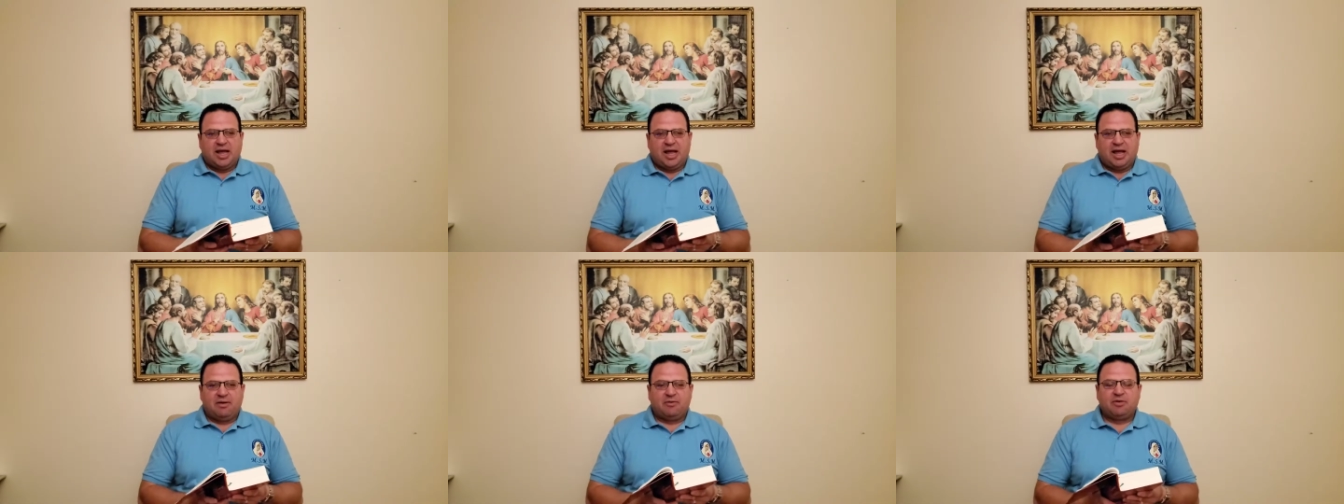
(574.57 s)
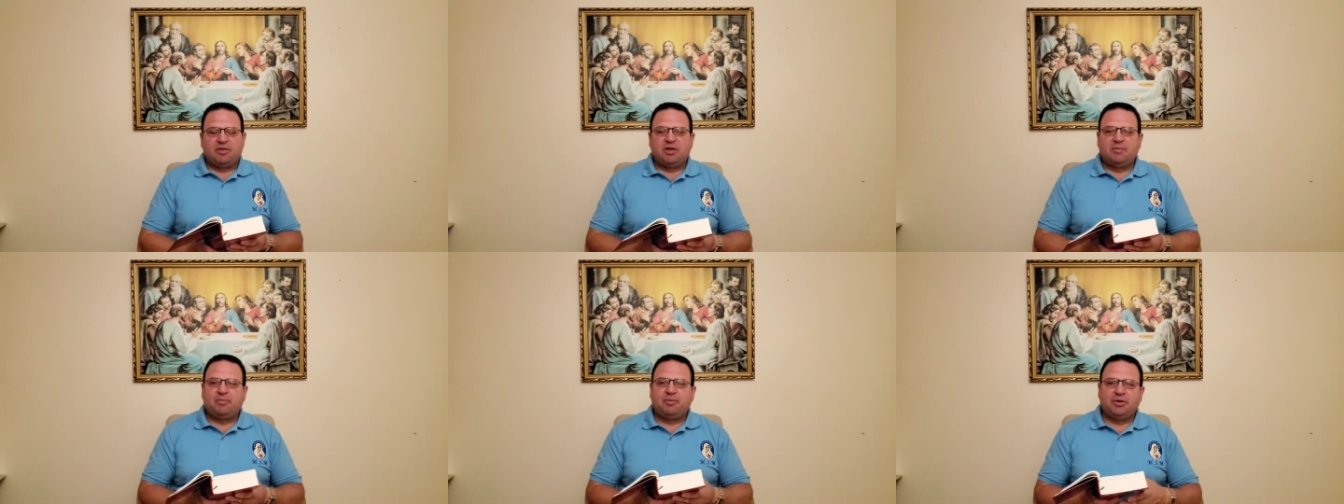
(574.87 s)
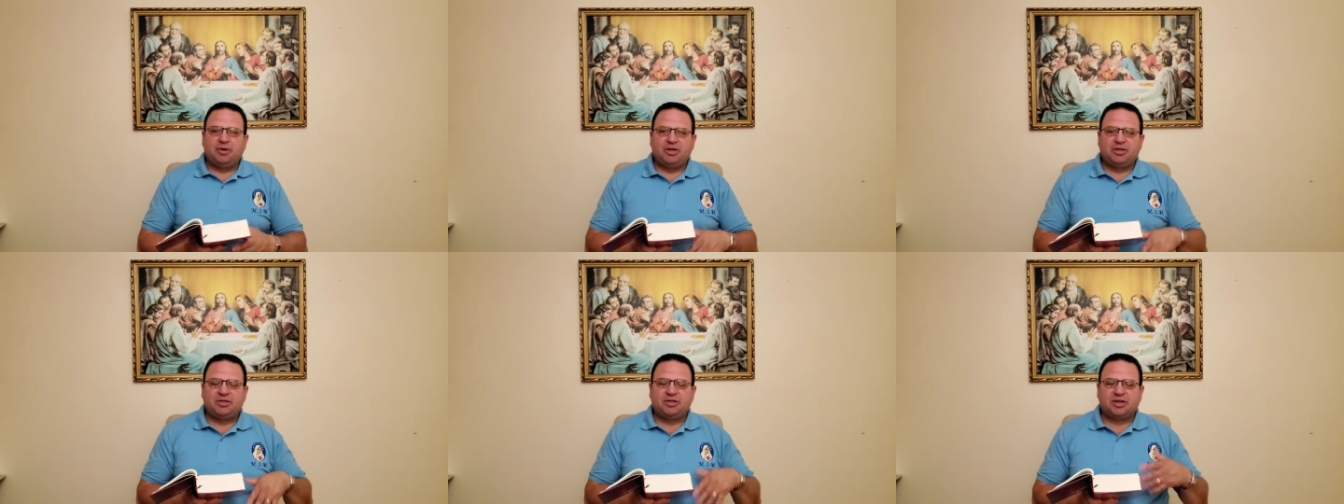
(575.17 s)
When they
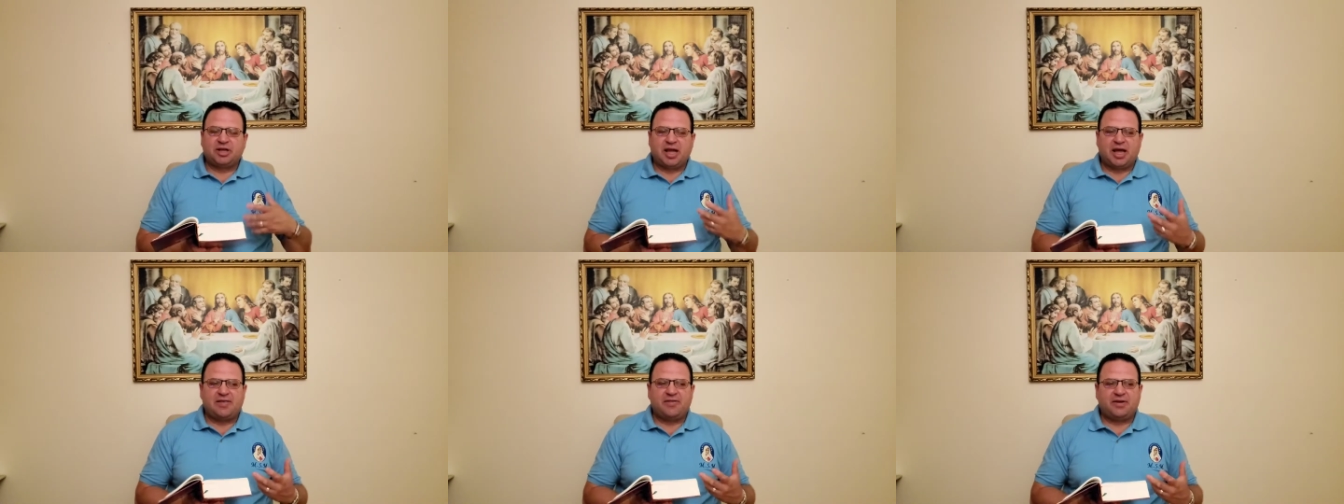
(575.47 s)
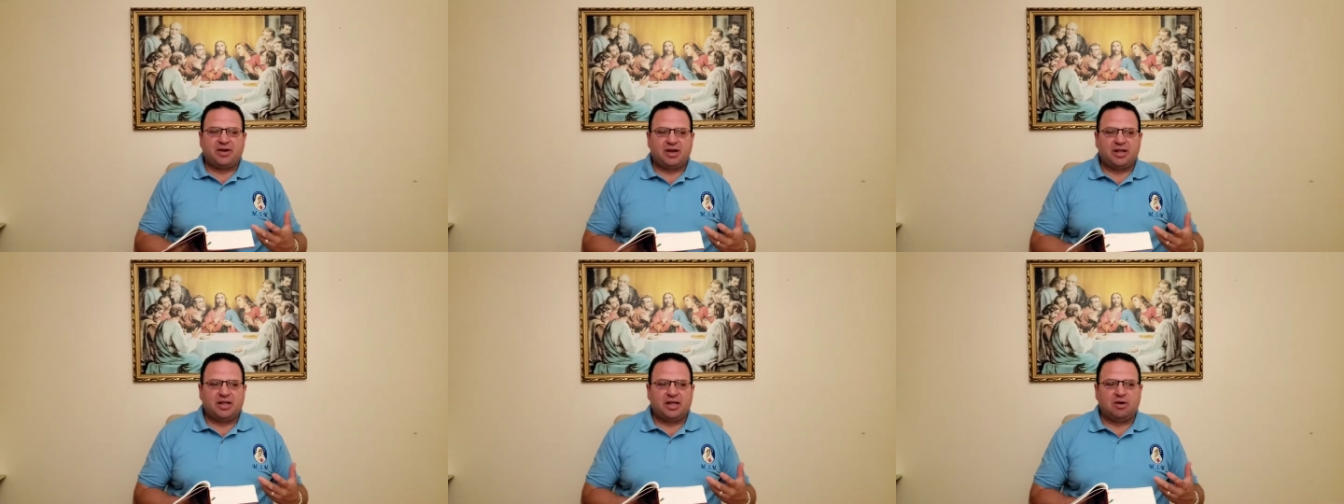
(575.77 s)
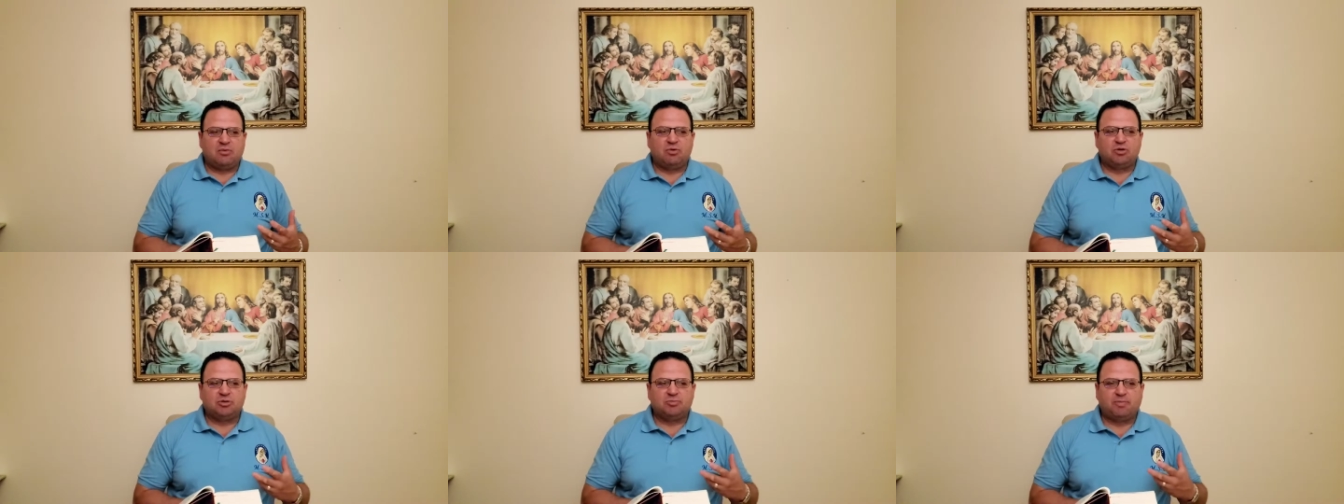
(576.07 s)
put it together,
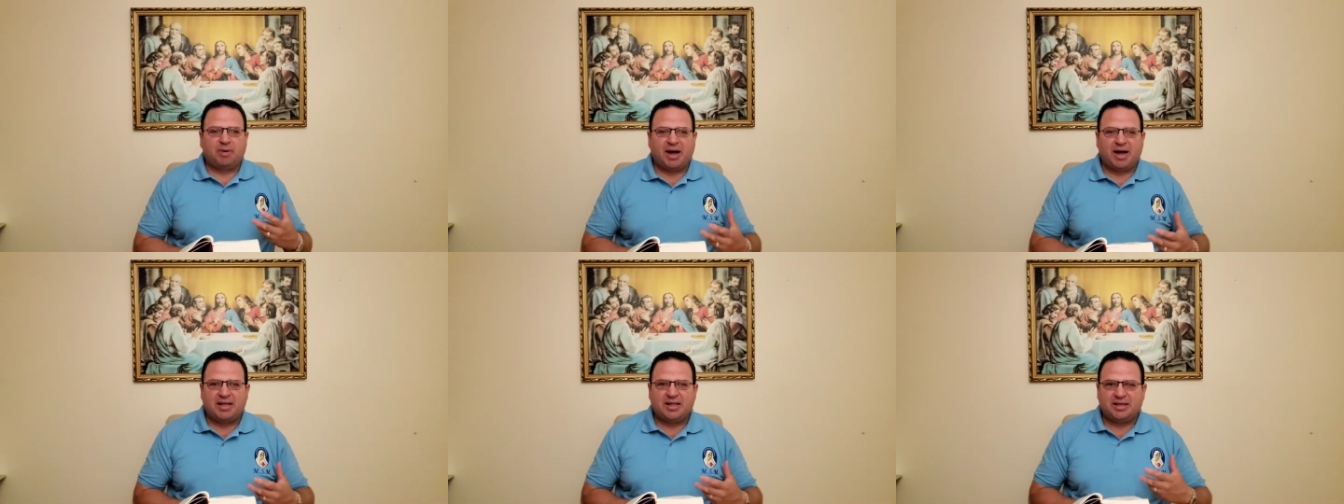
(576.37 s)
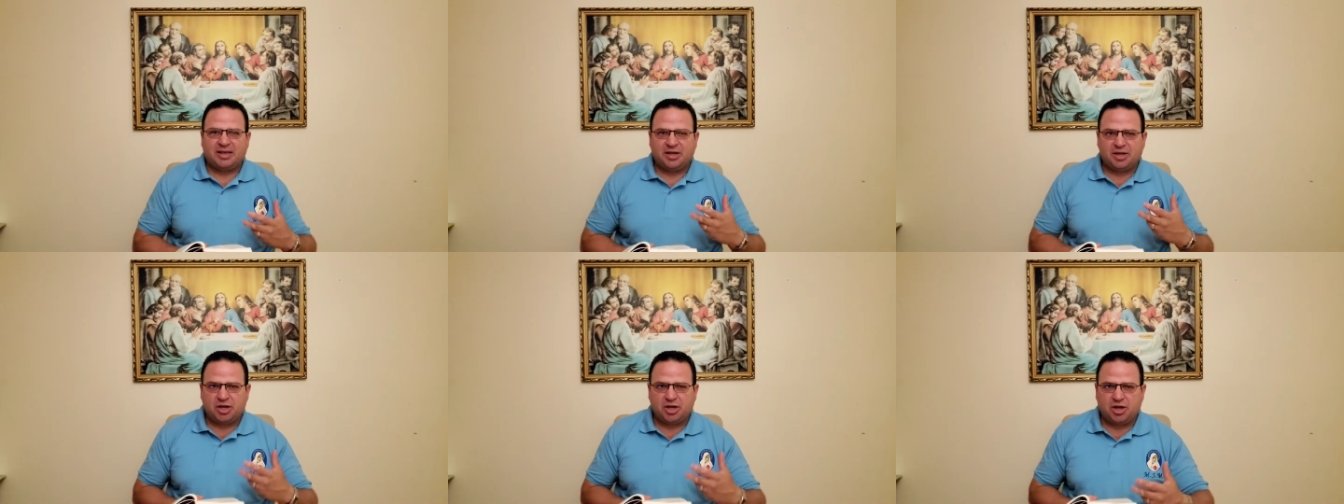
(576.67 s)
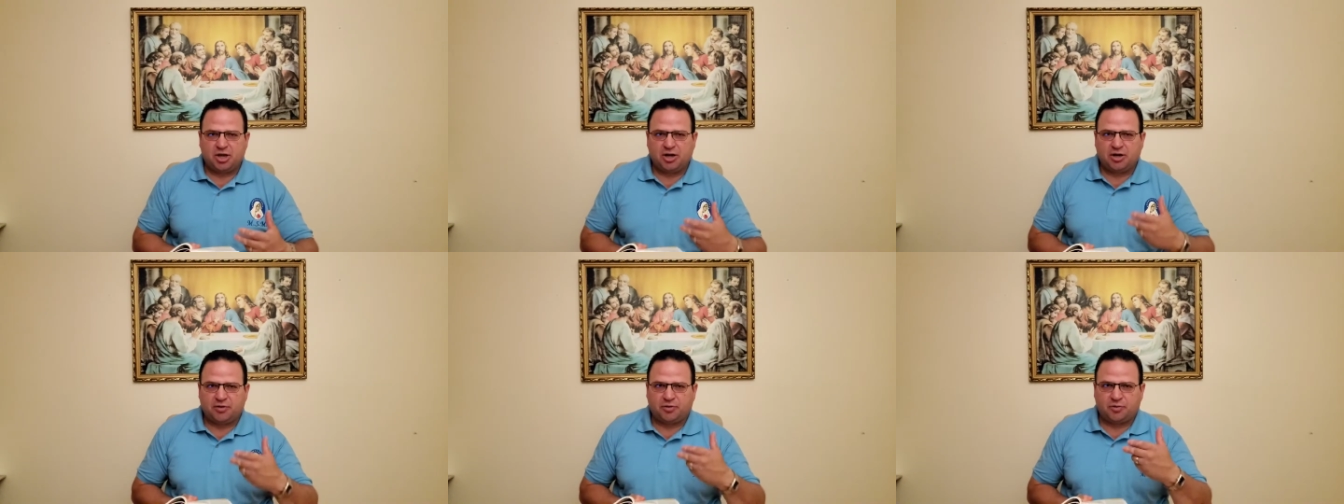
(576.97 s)
it was by the
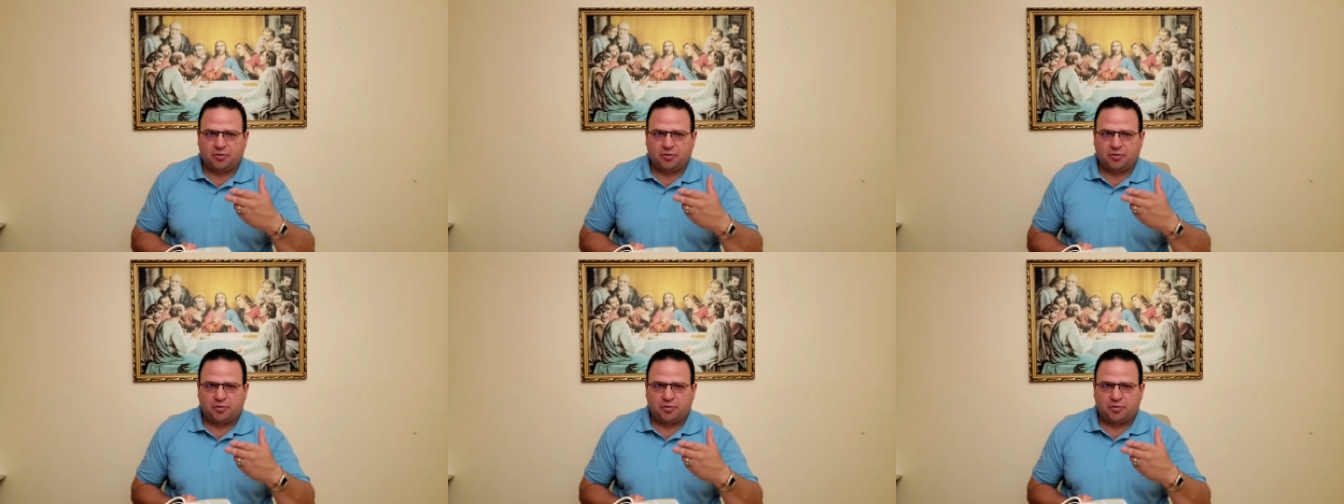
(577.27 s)
year